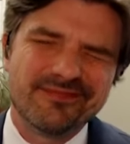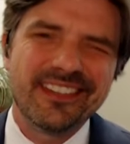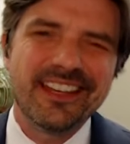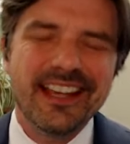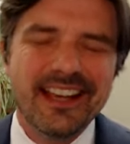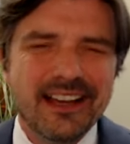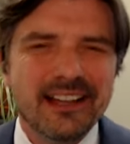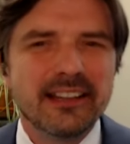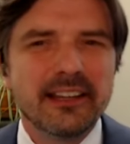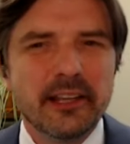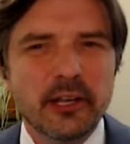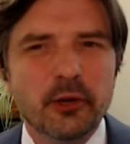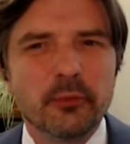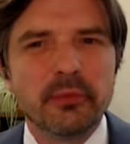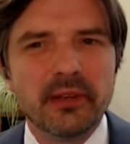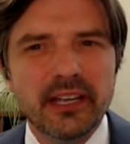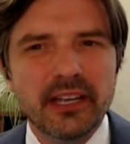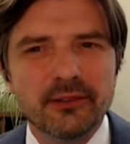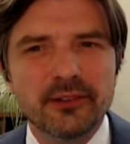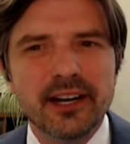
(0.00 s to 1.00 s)
Yeah, a little
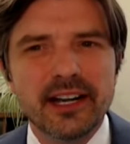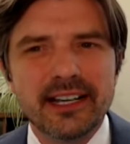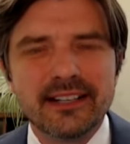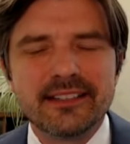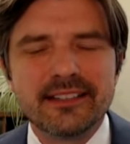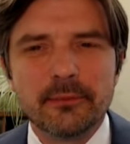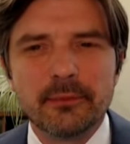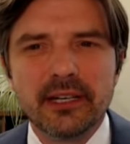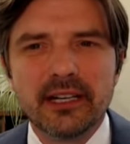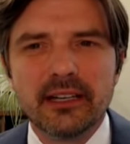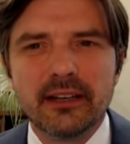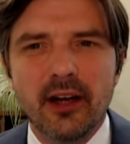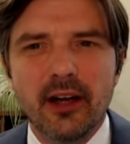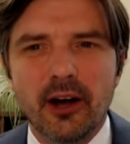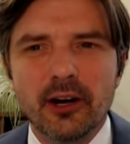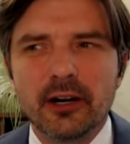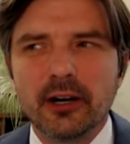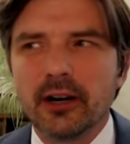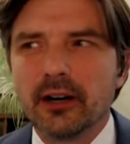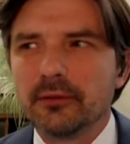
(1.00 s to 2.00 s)
bit, right? I mean,
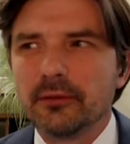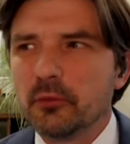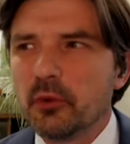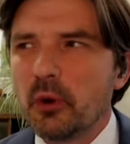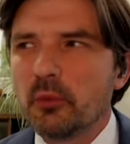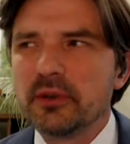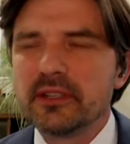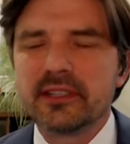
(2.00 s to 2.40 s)
our what we